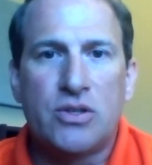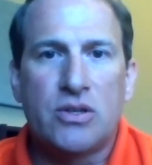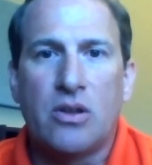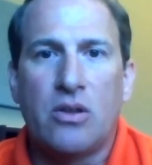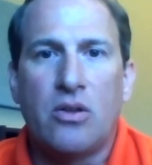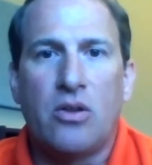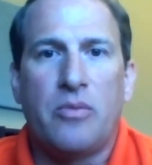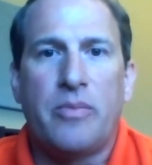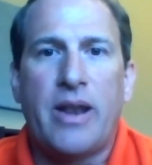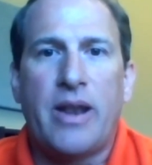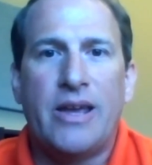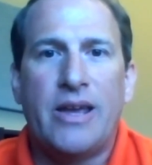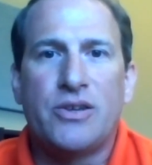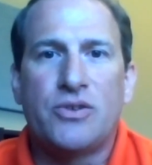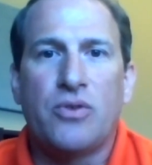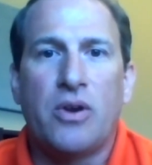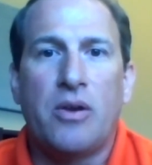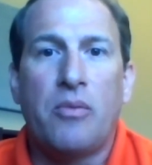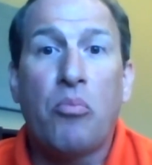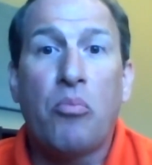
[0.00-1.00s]
just a little bit of
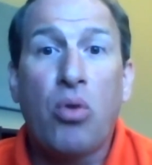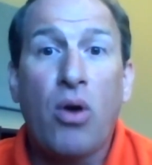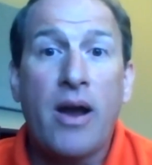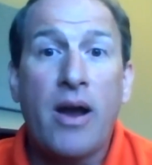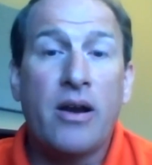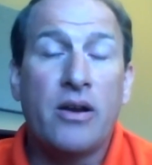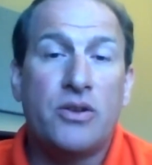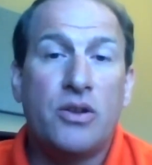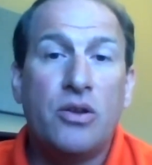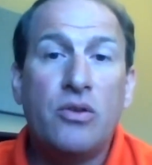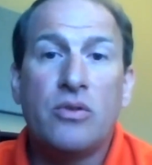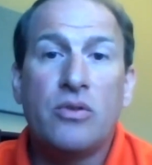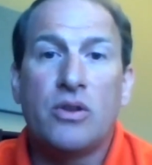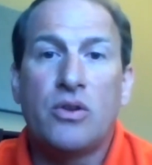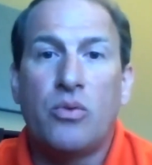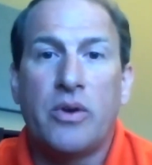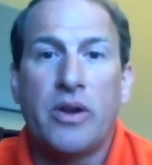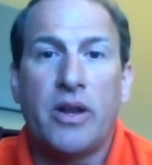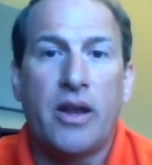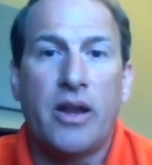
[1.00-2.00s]
history. Prior to the
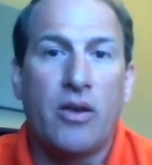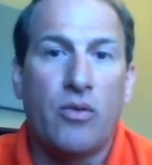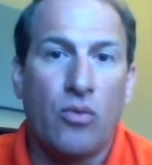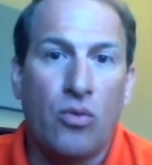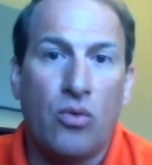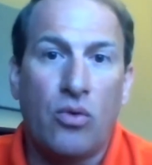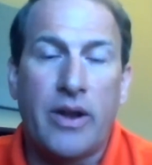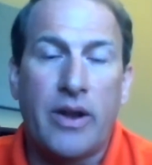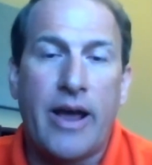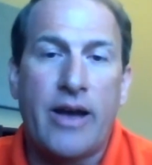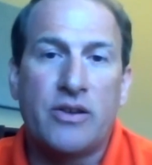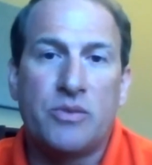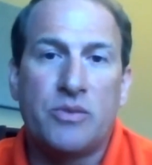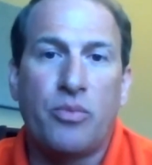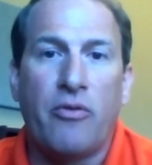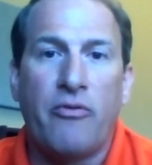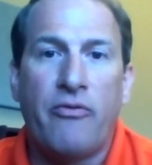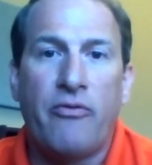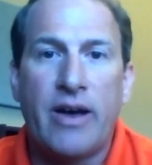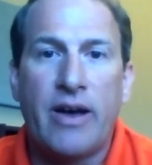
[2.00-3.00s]
20-day rule on House
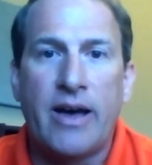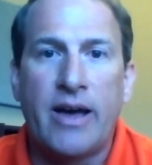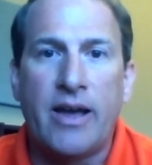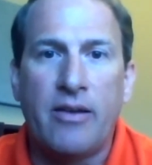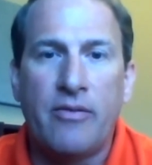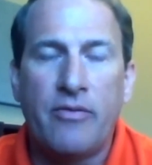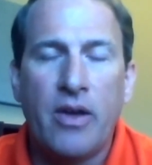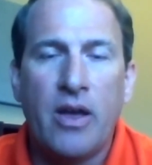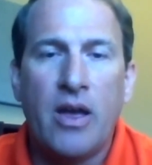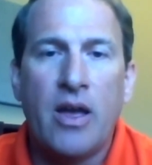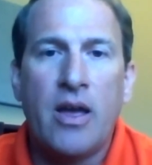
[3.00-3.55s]
Bill 5,